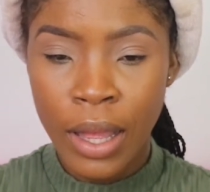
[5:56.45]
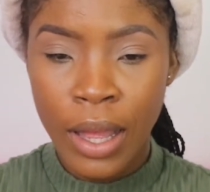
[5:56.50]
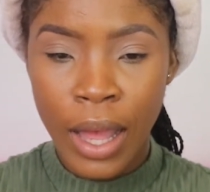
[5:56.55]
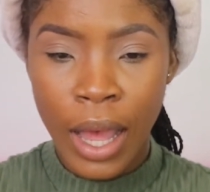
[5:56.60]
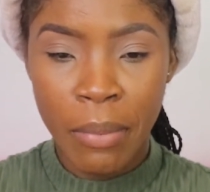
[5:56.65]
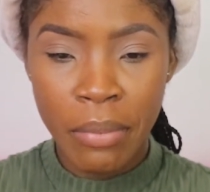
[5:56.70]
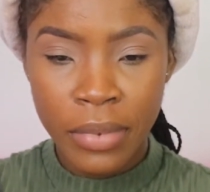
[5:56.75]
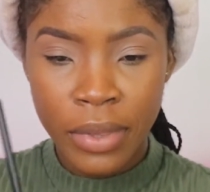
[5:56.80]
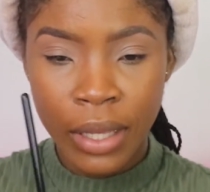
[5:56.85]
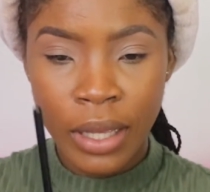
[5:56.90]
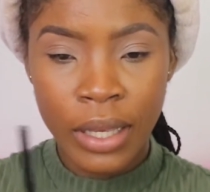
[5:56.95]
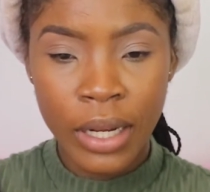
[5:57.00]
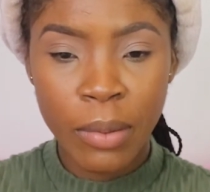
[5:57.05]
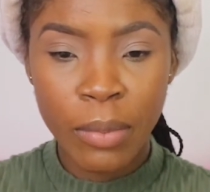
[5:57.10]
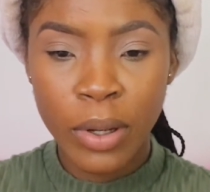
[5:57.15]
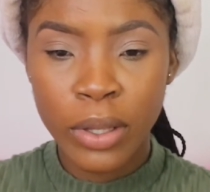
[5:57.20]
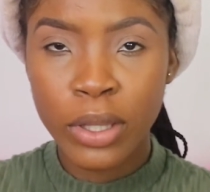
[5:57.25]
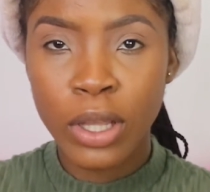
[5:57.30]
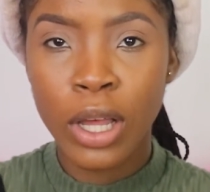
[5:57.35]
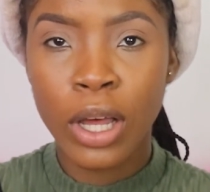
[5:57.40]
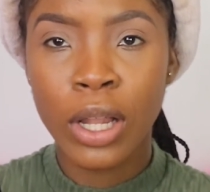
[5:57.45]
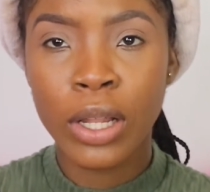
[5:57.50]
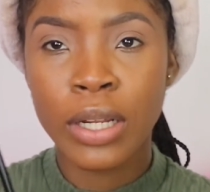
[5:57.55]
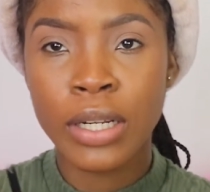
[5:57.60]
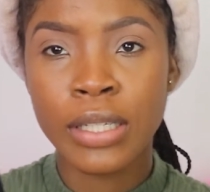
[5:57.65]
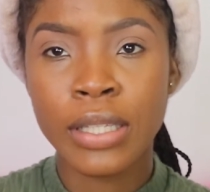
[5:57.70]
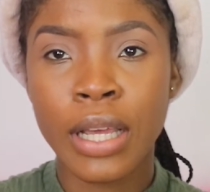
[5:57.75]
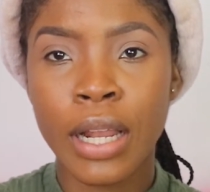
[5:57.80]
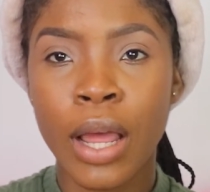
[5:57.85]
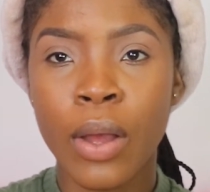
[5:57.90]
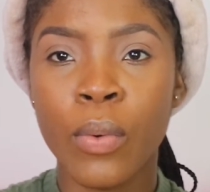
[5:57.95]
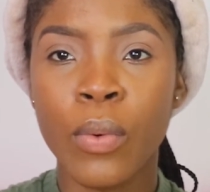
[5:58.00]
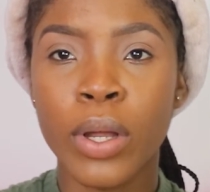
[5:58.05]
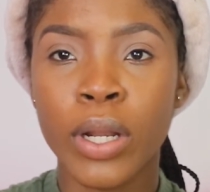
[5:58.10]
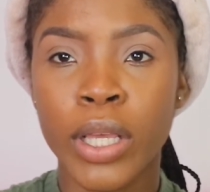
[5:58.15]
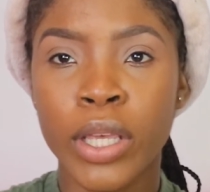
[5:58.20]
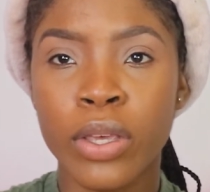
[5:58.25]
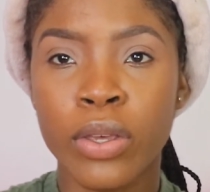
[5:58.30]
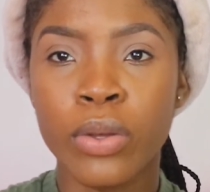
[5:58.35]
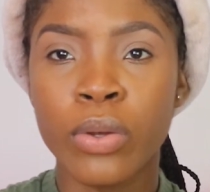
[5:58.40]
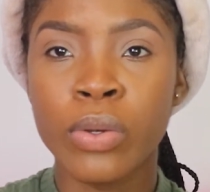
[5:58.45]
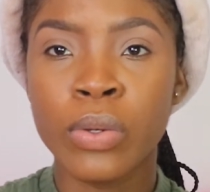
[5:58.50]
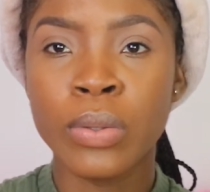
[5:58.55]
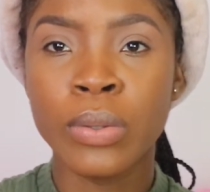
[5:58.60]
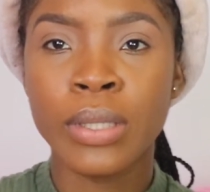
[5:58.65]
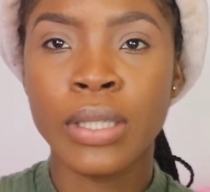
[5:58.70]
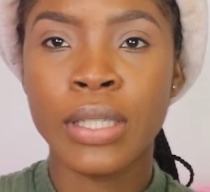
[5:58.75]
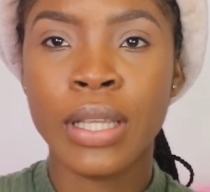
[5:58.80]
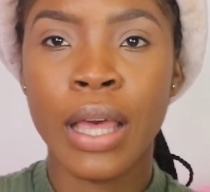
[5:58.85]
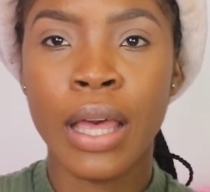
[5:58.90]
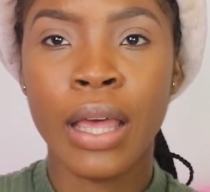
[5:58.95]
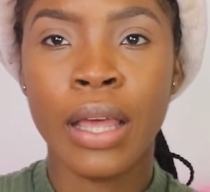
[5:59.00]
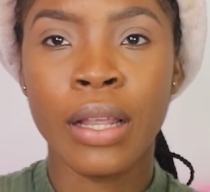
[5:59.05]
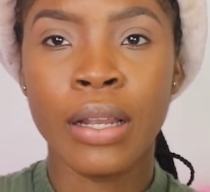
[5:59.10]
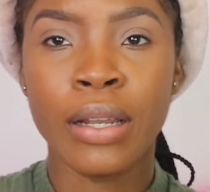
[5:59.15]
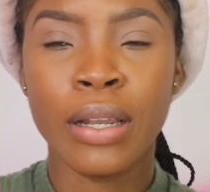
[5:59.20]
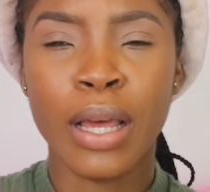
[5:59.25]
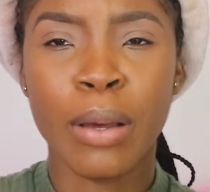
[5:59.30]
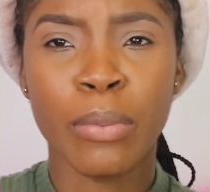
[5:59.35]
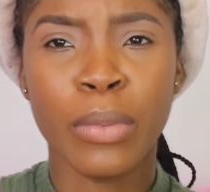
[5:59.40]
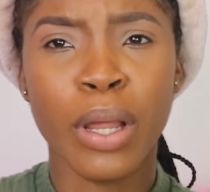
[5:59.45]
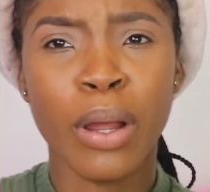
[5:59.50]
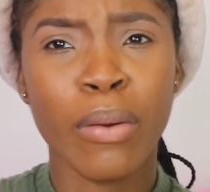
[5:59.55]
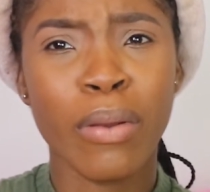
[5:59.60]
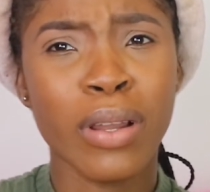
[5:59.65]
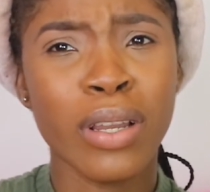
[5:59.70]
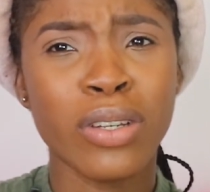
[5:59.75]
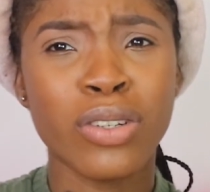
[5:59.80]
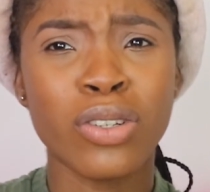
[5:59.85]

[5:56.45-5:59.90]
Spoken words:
I'm thinking about the colors that I want to use, and I'm not really